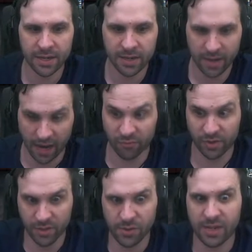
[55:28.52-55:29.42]
I
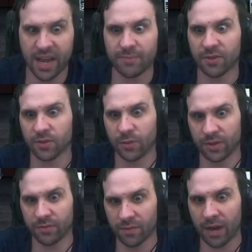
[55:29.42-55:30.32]
reused capsules with
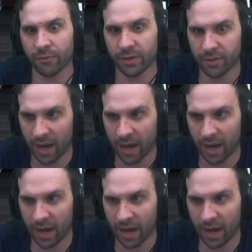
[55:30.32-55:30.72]
I re